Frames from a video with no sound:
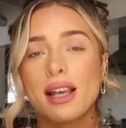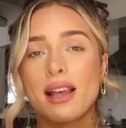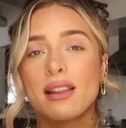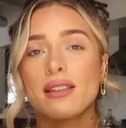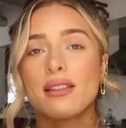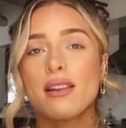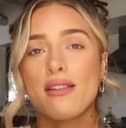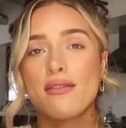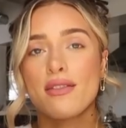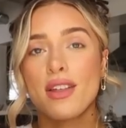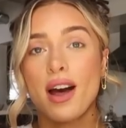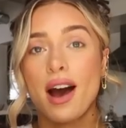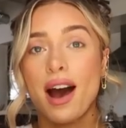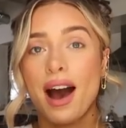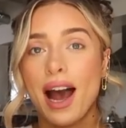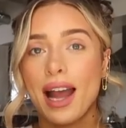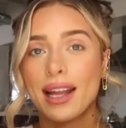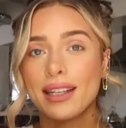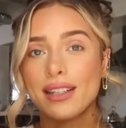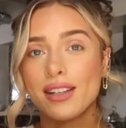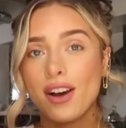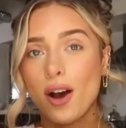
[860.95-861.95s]
I love the
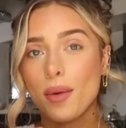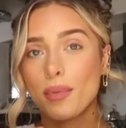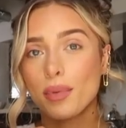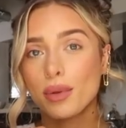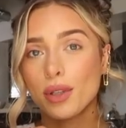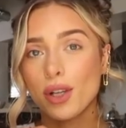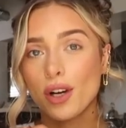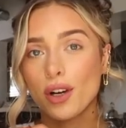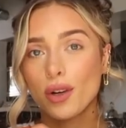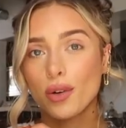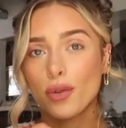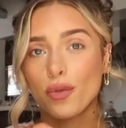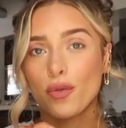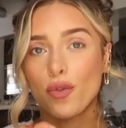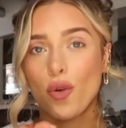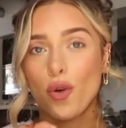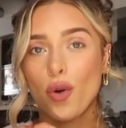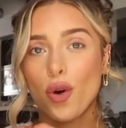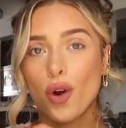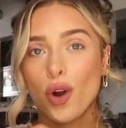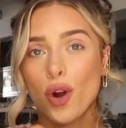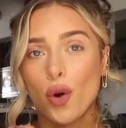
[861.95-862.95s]
high top look
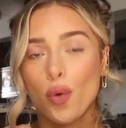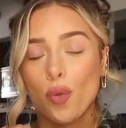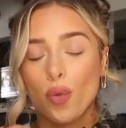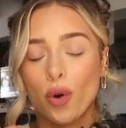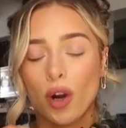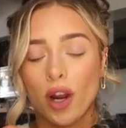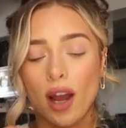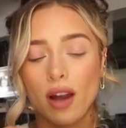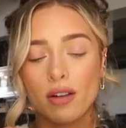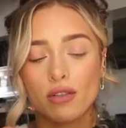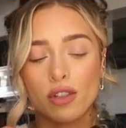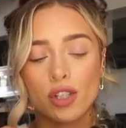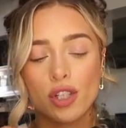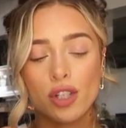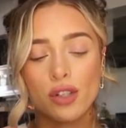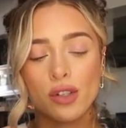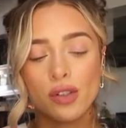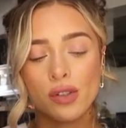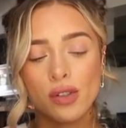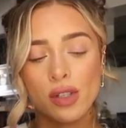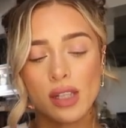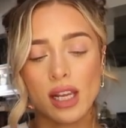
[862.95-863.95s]
for workout
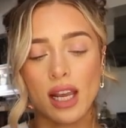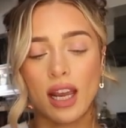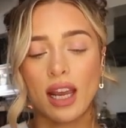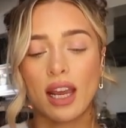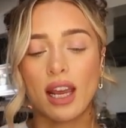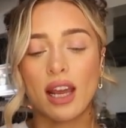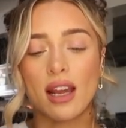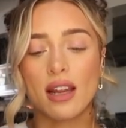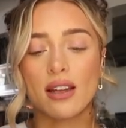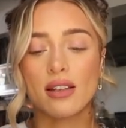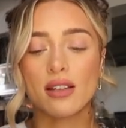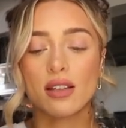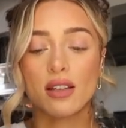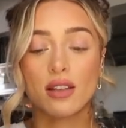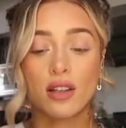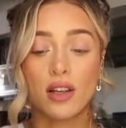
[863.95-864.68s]
shoes and